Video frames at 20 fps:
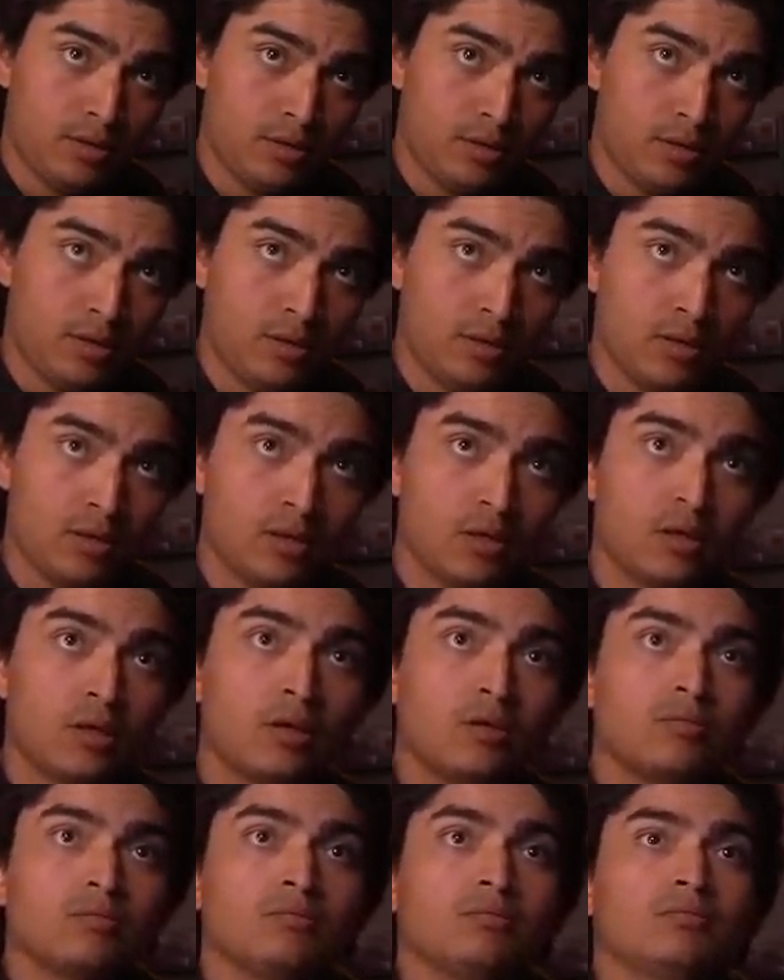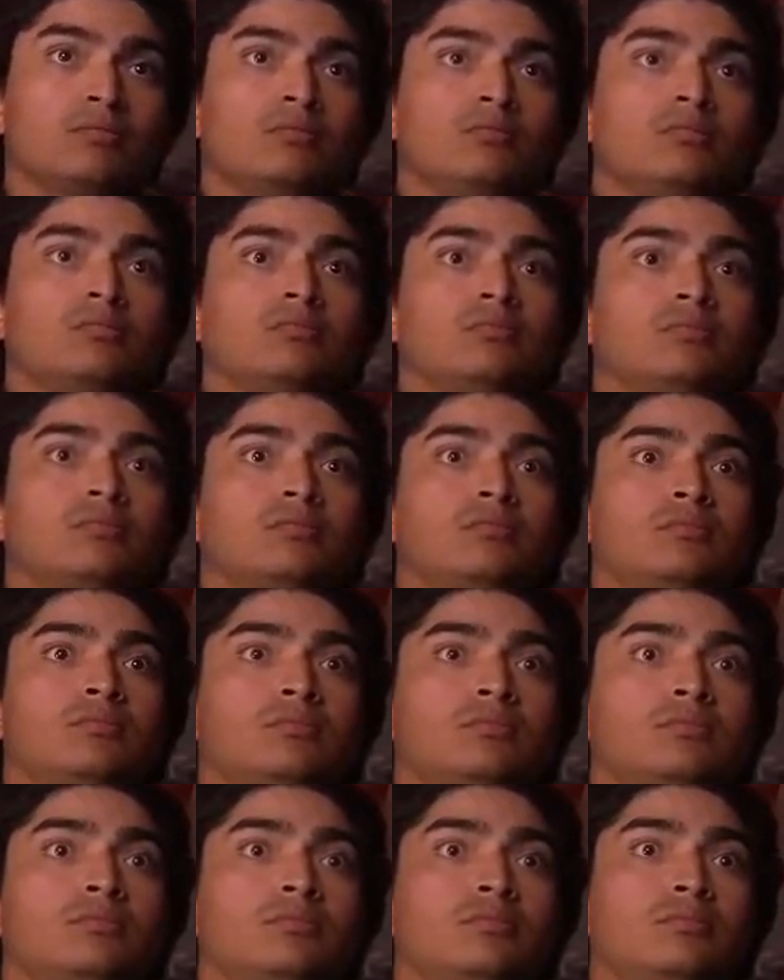
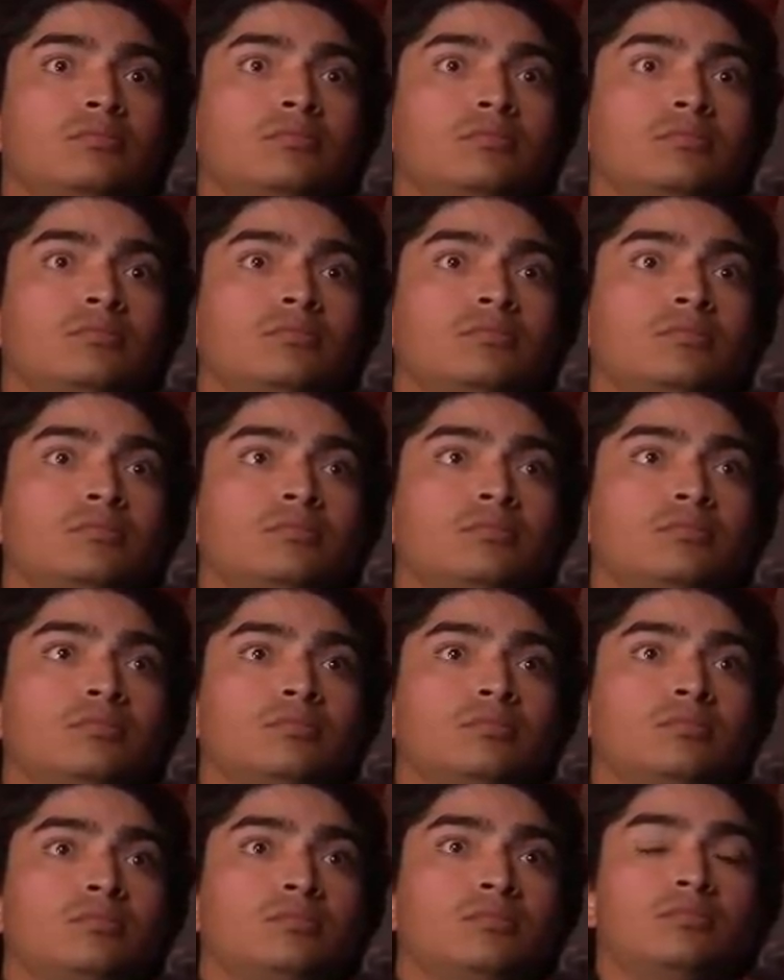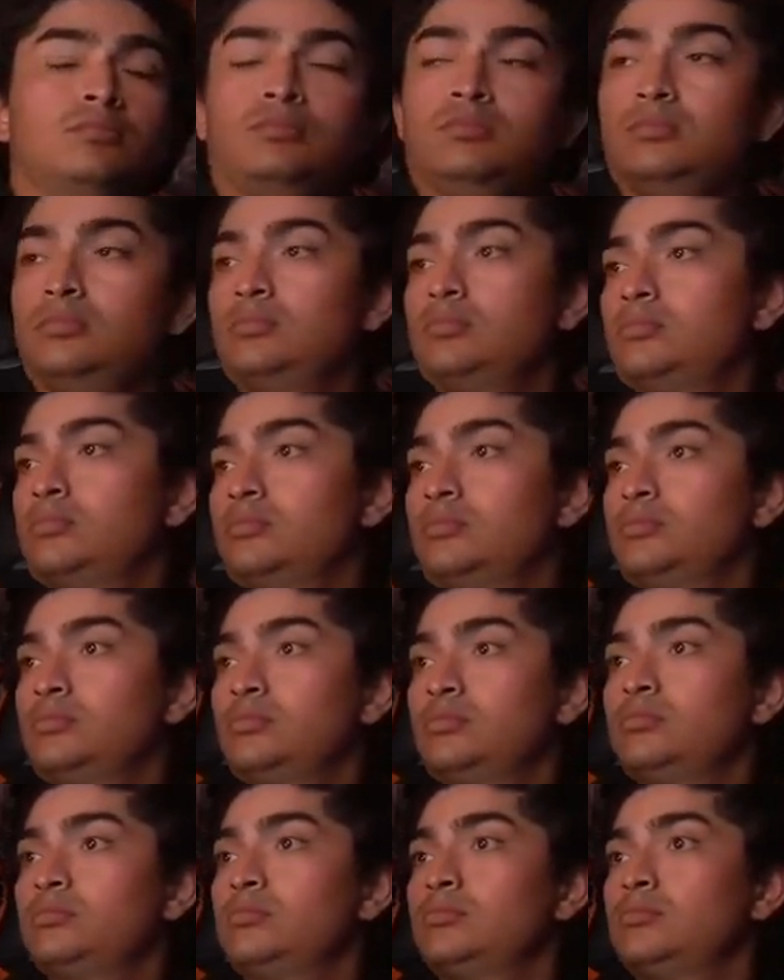
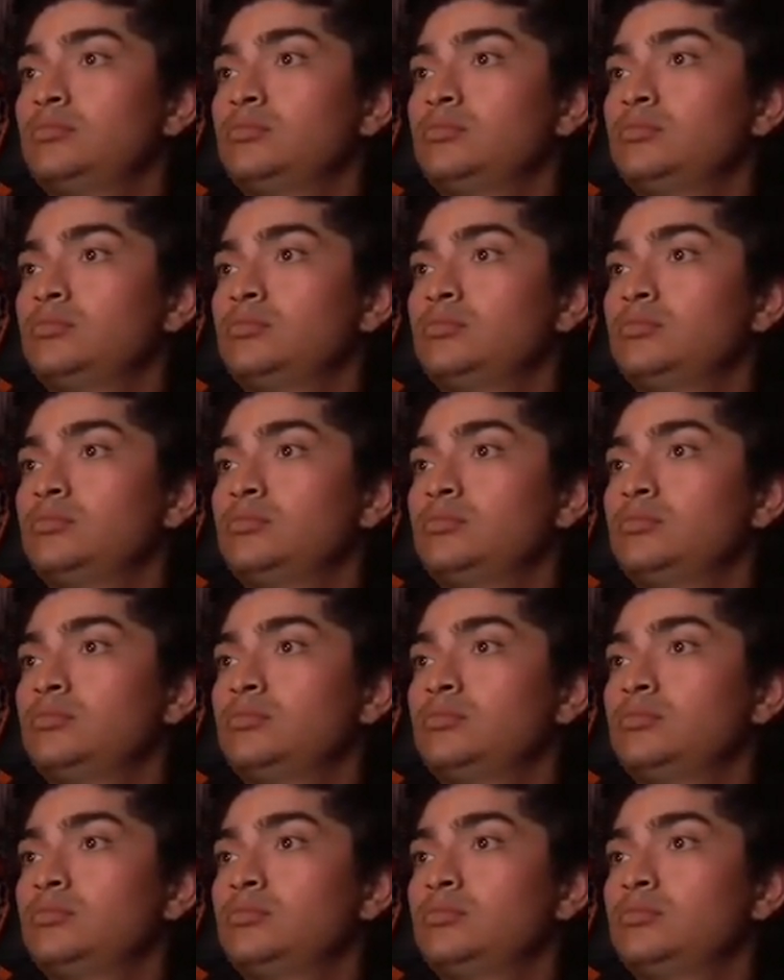No one is speaking in this clip.